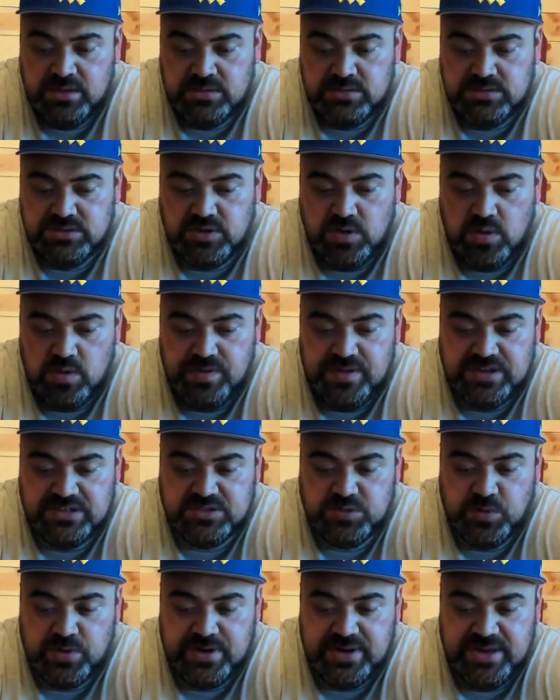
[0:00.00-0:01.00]
So this
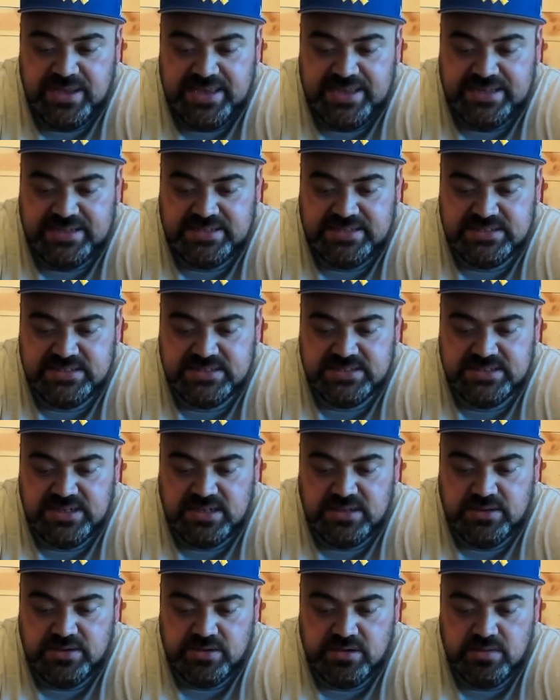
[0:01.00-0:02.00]
one is a
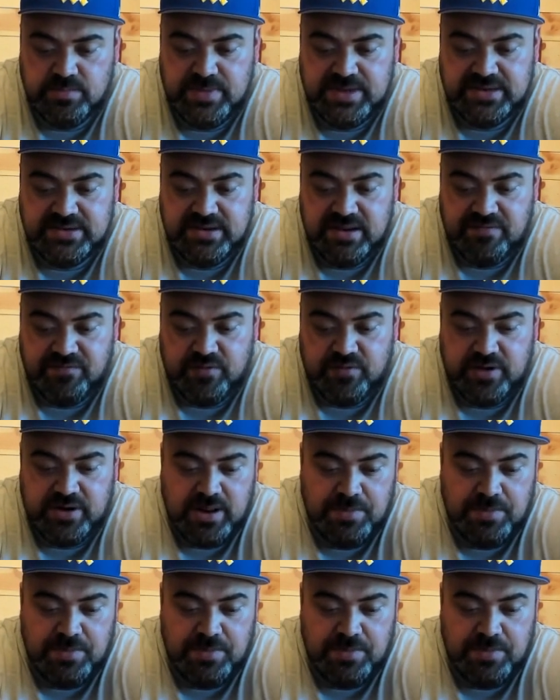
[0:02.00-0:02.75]
little bit different.